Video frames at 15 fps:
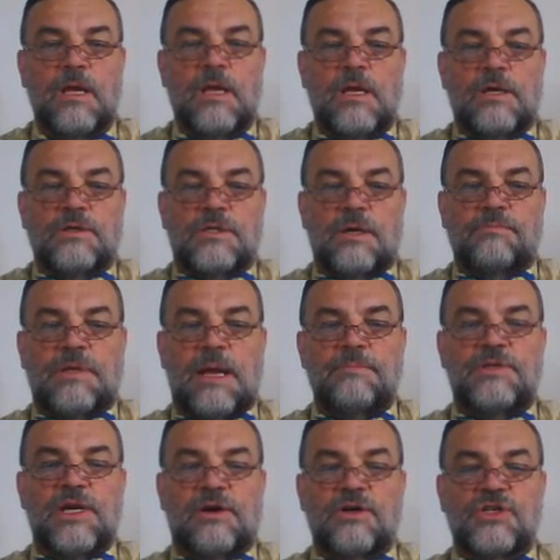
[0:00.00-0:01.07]

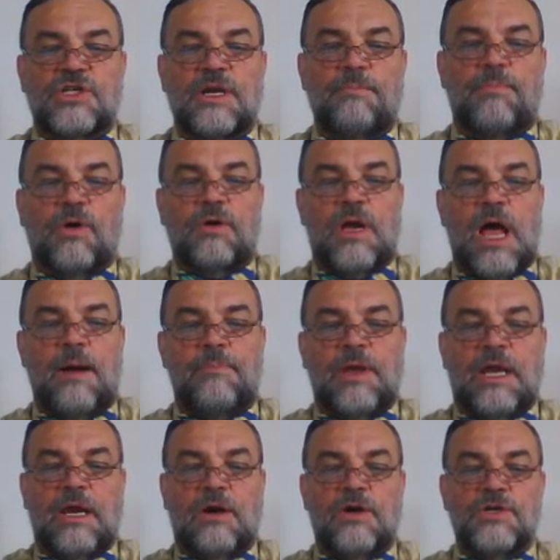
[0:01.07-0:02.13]
Sometimes there are simple
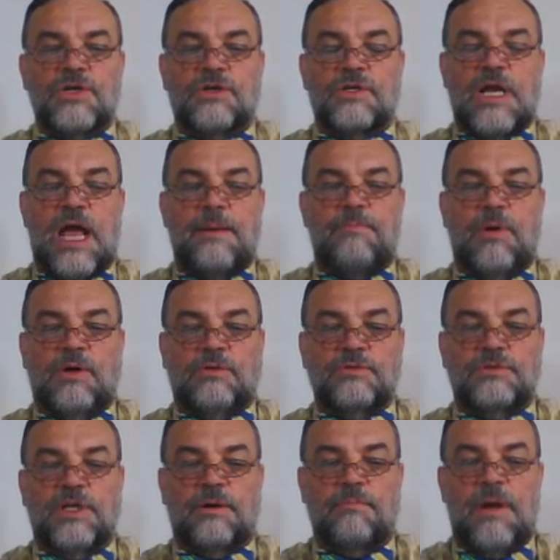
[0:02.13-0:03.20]
copying errors or
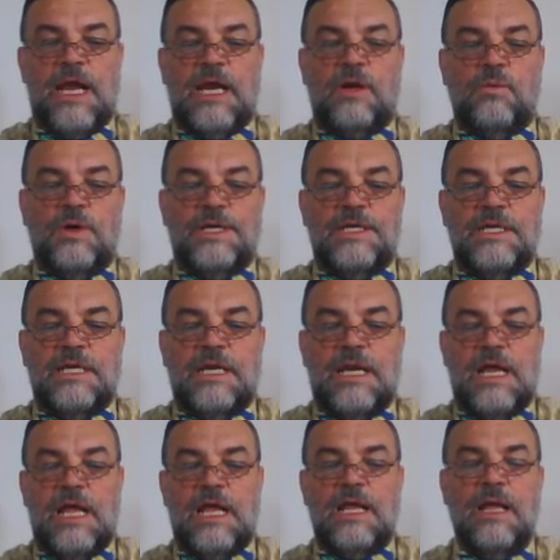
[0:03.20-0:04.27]
typos that are made when
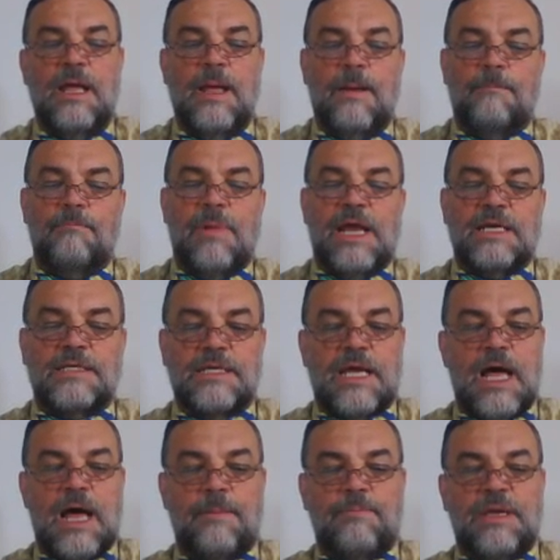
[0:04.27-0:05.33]
DNA makes
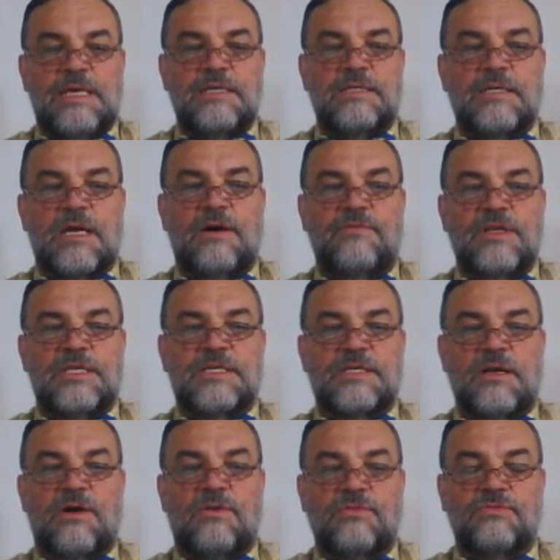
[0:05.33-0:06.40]
copies of
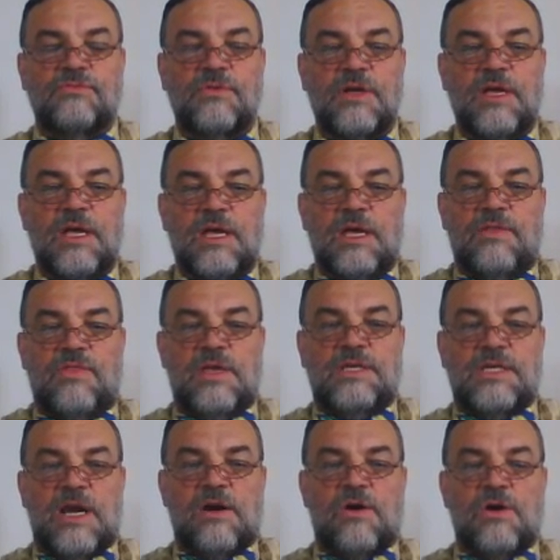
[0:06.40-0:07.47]
itself.
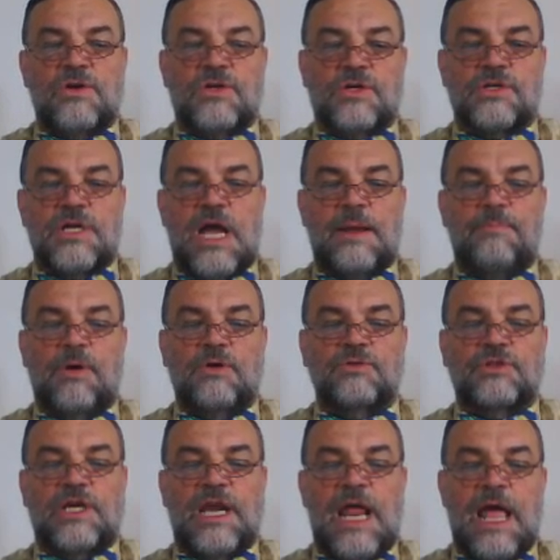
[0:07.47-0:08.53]
These errors or
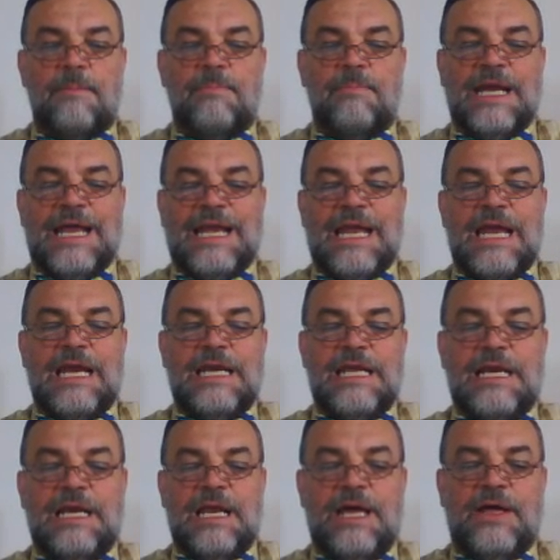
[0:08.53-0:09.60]
typos can happen at
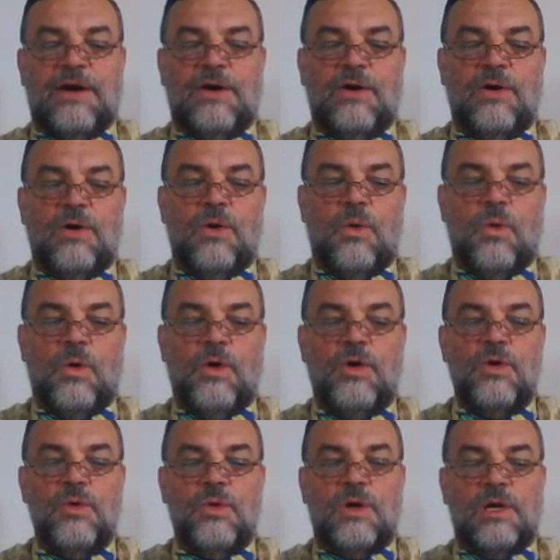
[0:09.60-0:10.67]
any letter or
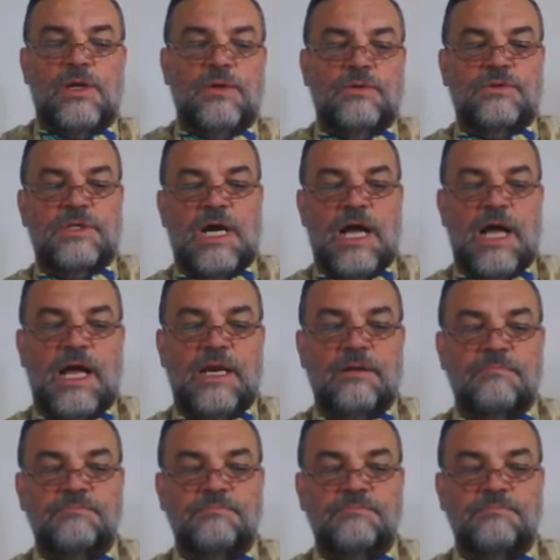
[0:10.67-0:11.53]
nucleotide.